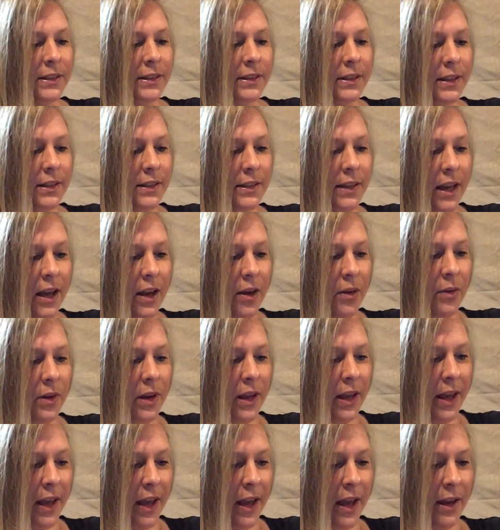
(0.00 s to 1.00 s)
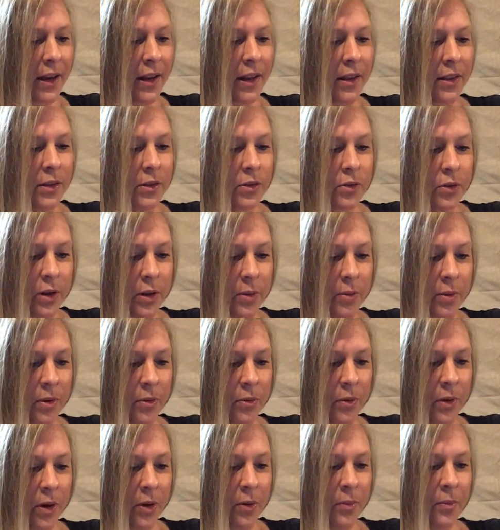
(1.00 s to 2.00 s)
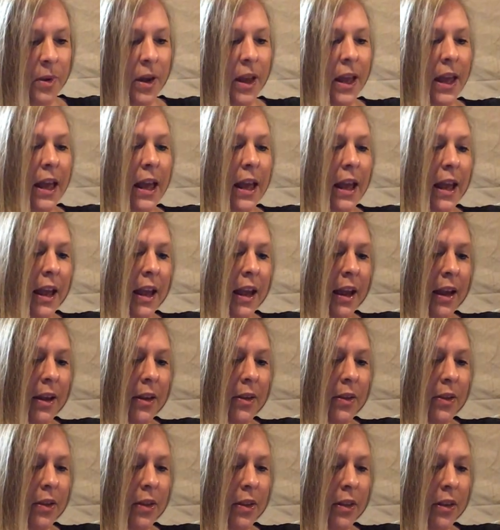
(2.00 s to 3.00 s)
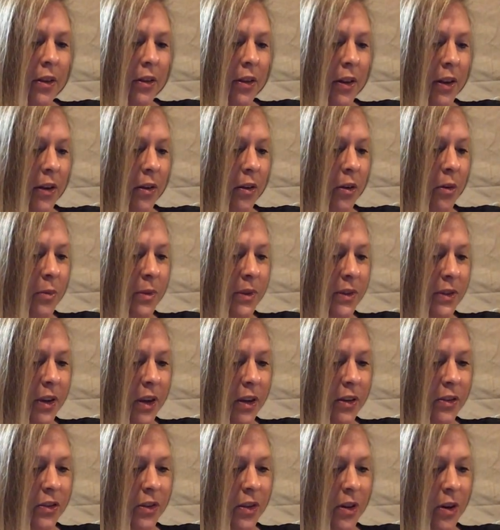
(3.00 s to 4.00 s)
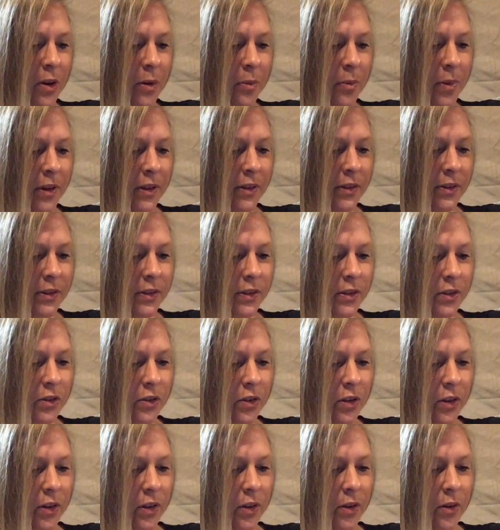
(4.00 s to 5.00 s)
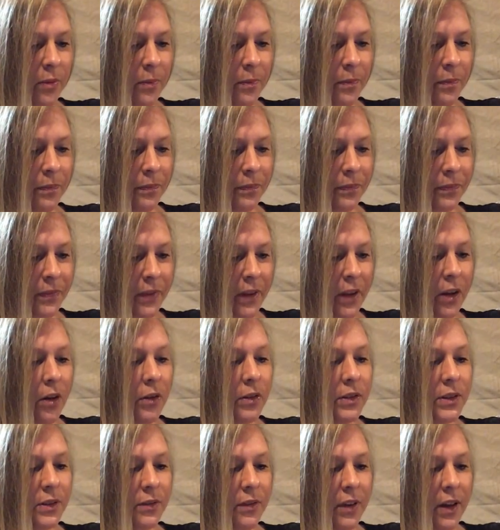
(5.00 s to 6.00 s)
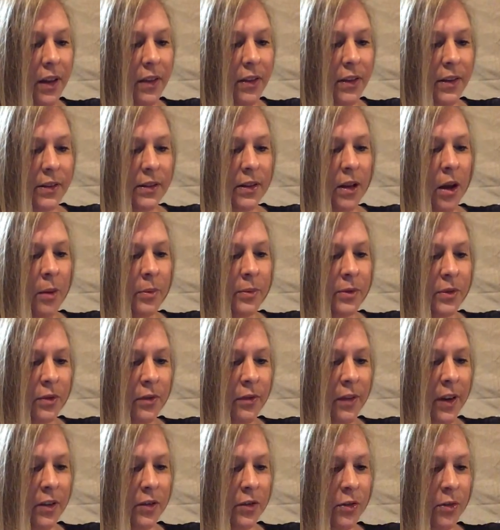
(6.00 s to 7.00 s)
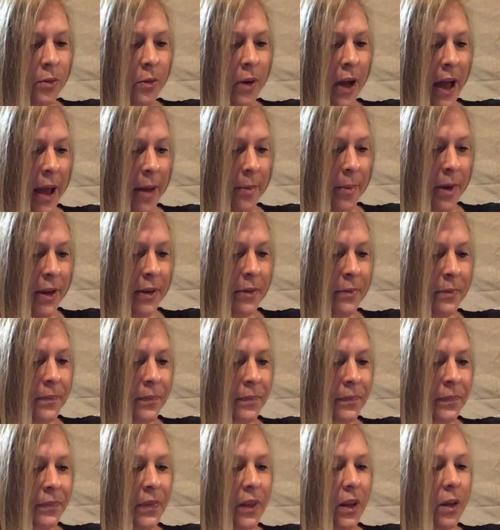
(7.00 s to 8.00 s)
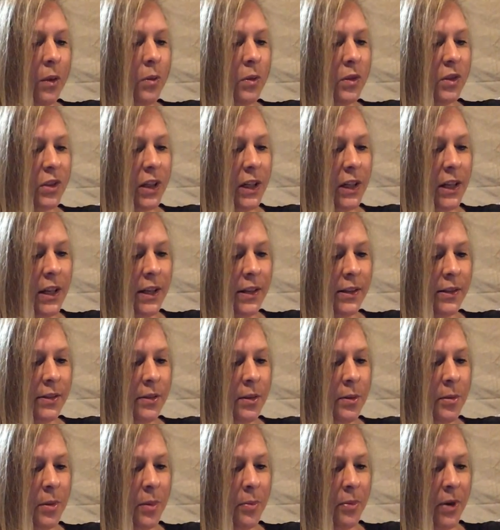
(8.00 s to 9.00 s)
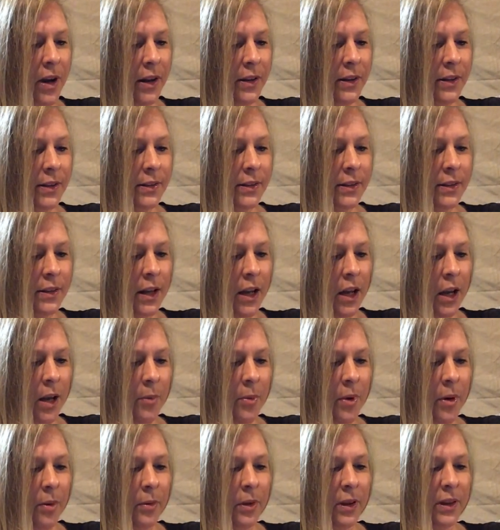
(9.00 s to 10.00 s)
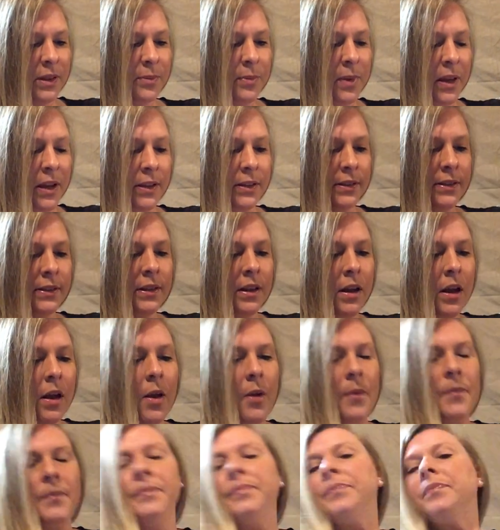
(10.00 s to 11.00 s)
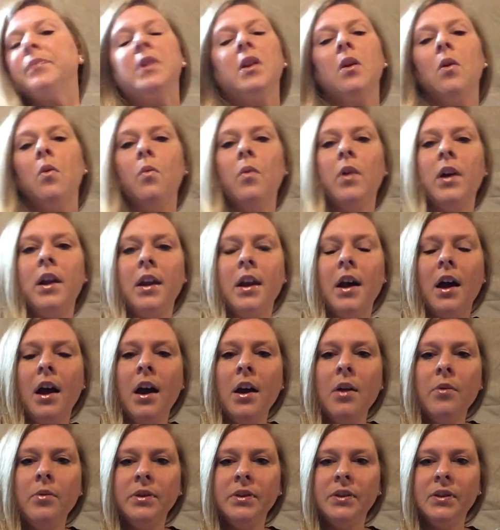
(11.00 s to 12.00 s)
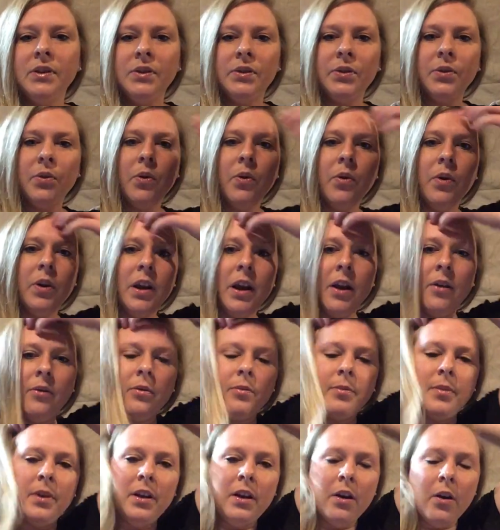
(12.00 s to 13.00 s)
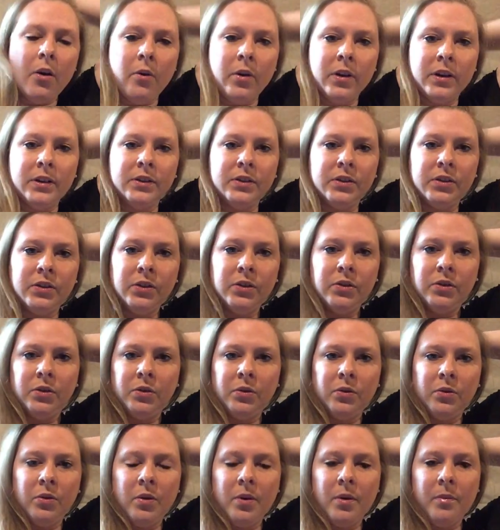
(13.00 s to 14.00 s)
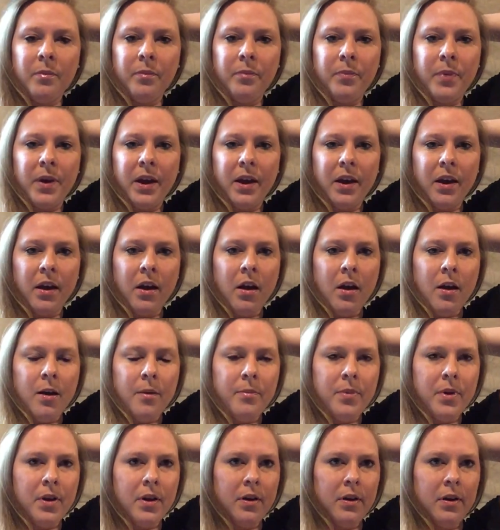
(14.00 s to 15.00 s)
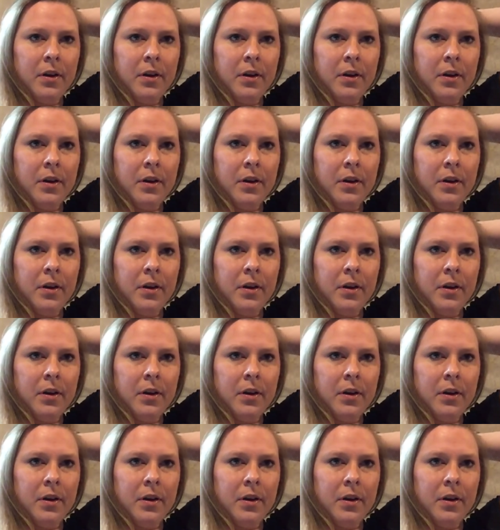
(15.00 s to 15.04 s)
Sit down again in the treatment room, and the clinical massage therapist should cultivate this observational habit, which can easily be practiced in any public space. When I was in school and I would be going to pick up,